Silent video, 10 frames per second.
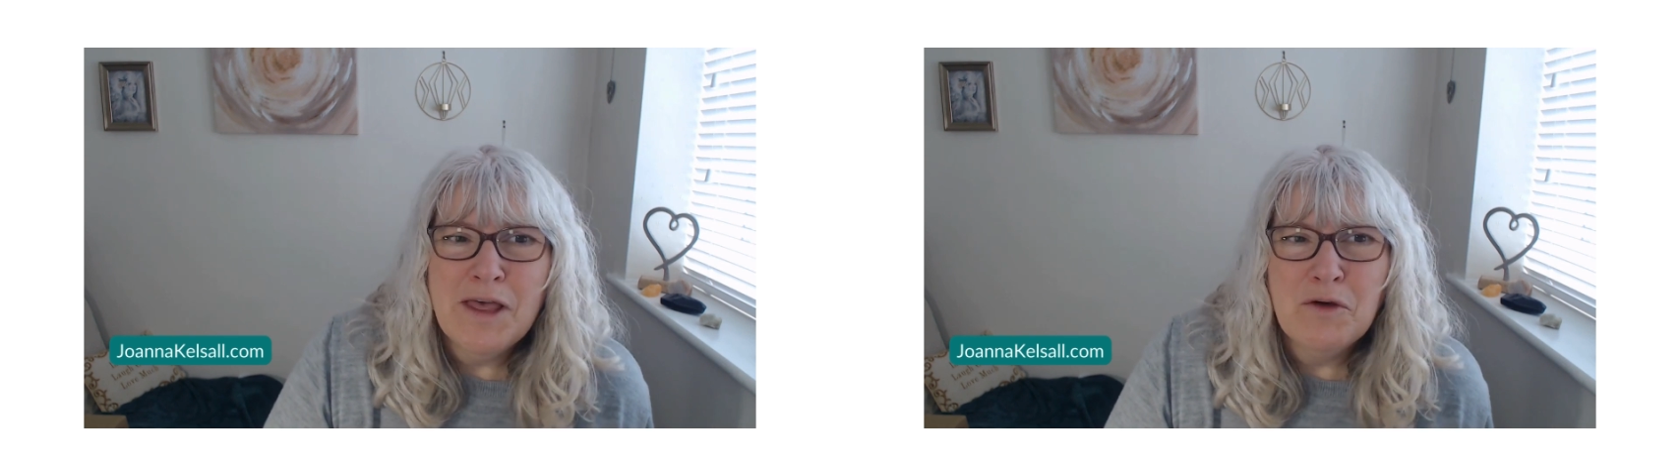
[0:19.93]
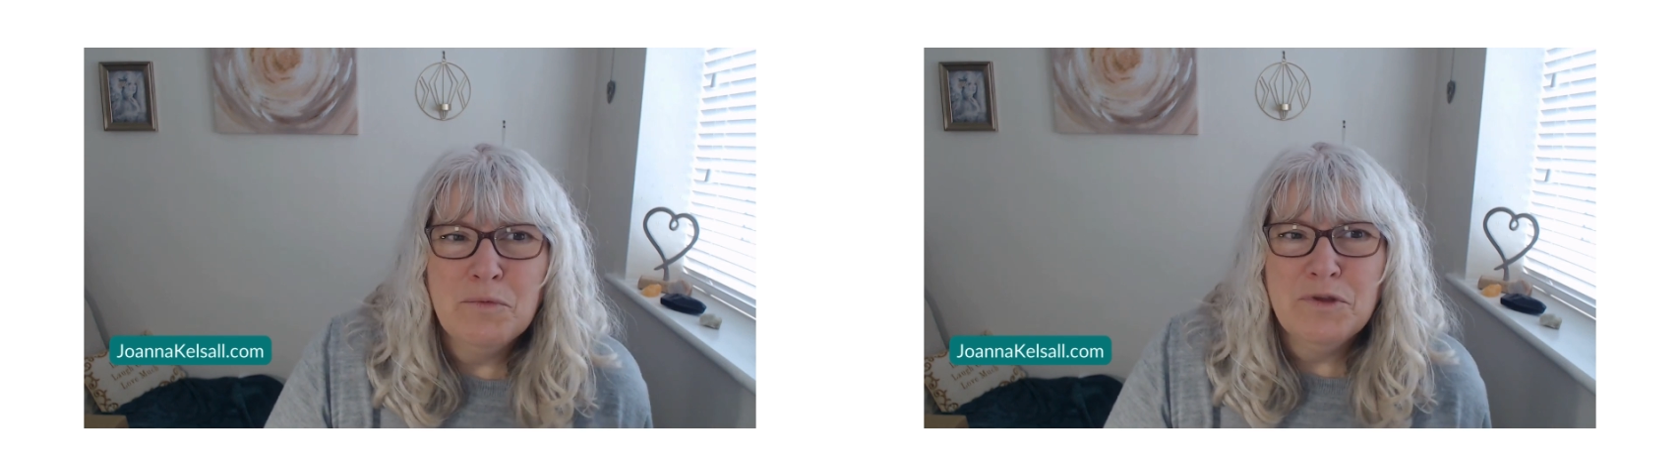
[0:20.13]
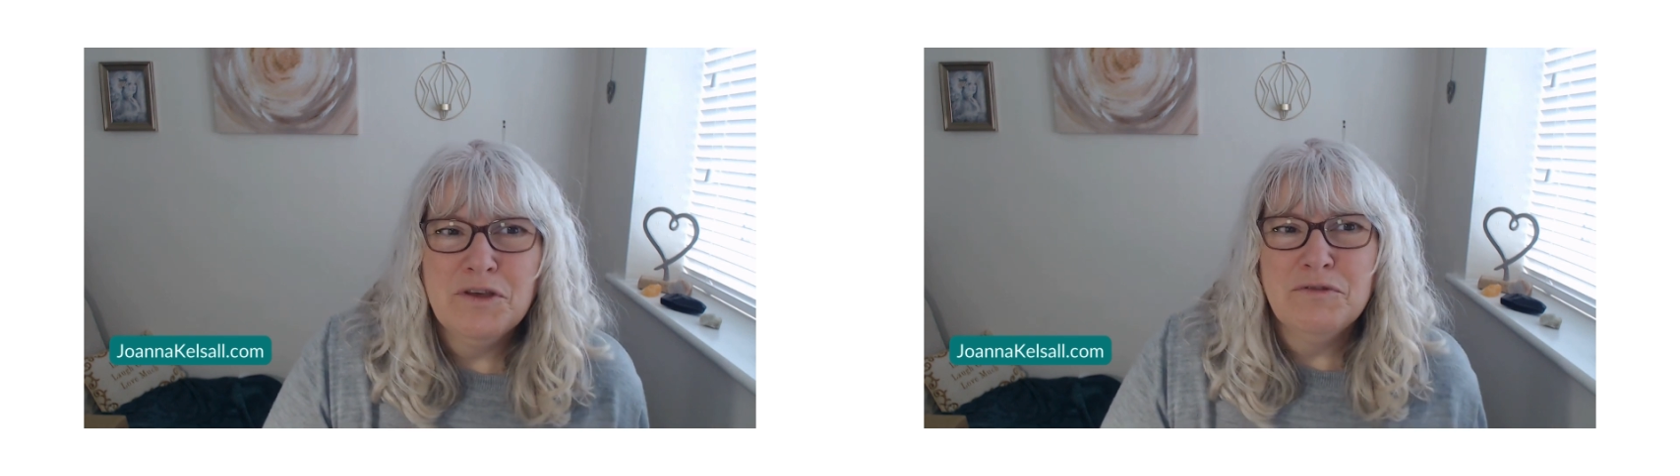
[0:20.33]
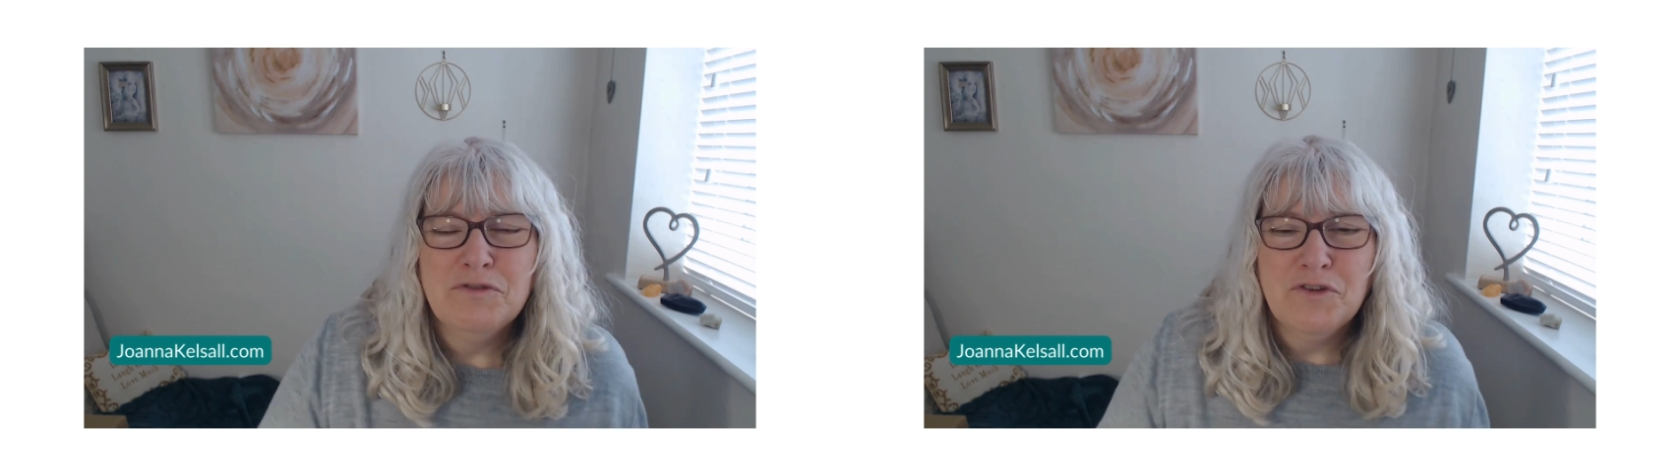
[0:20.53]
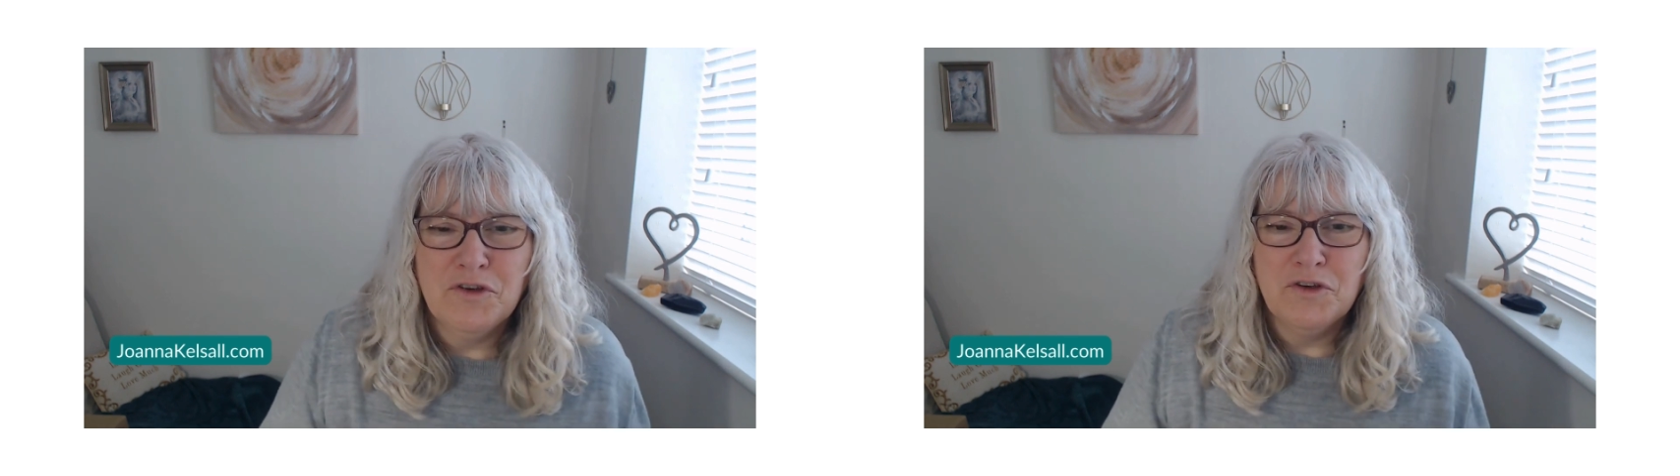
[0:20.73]
help you
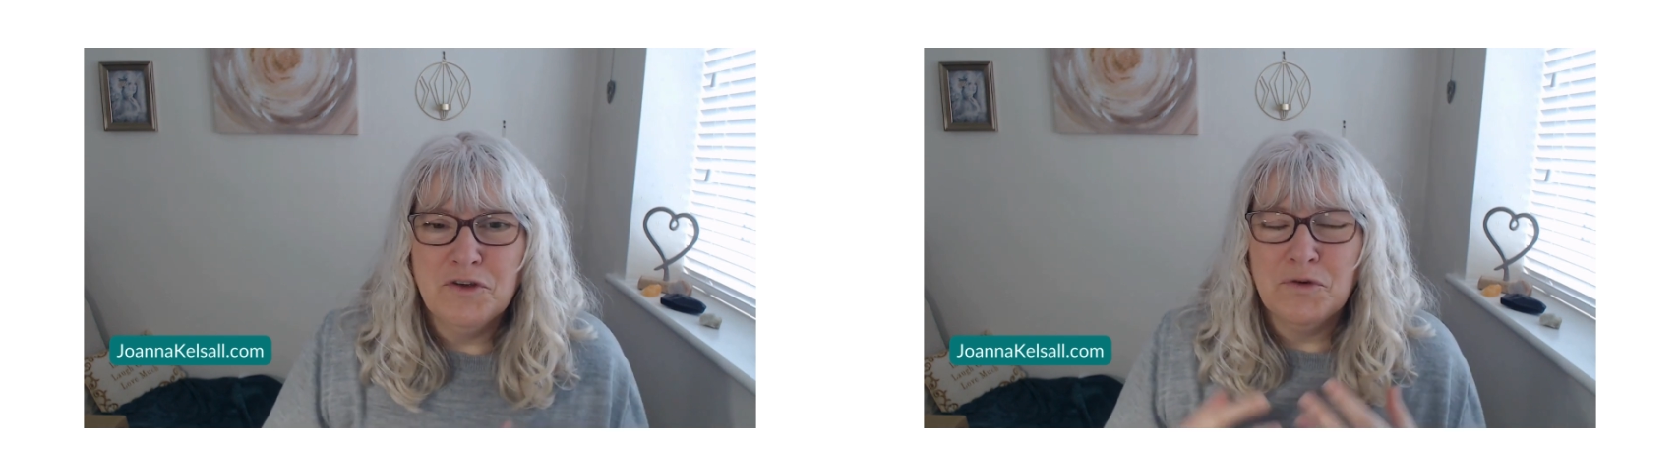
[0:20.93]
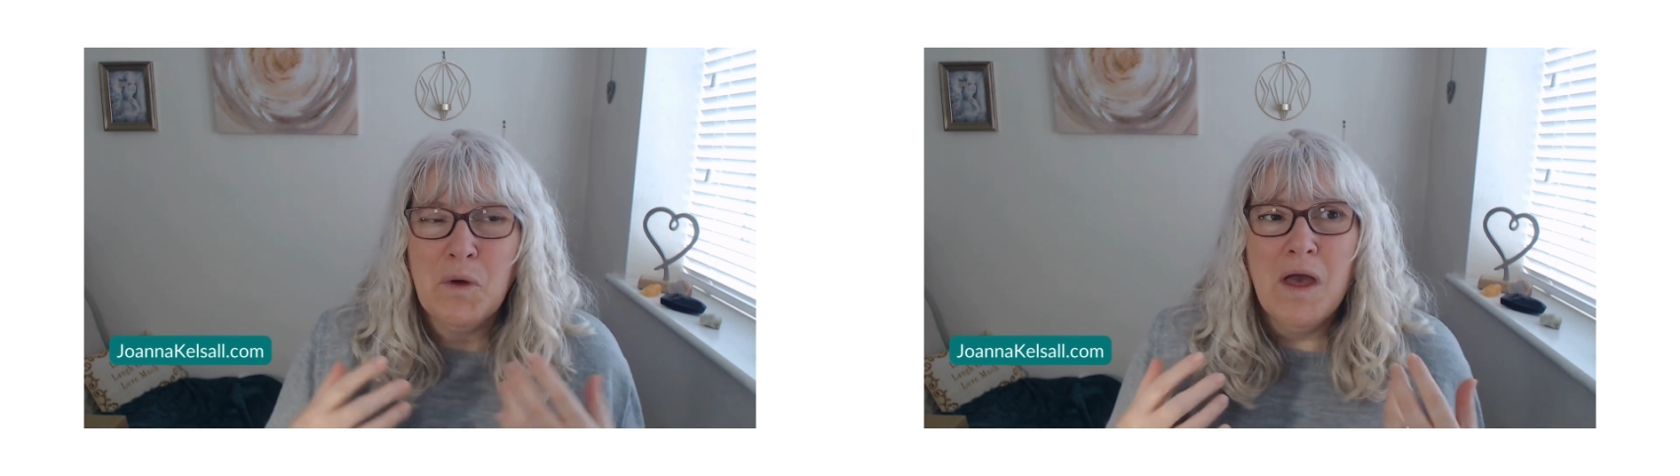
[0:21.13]
to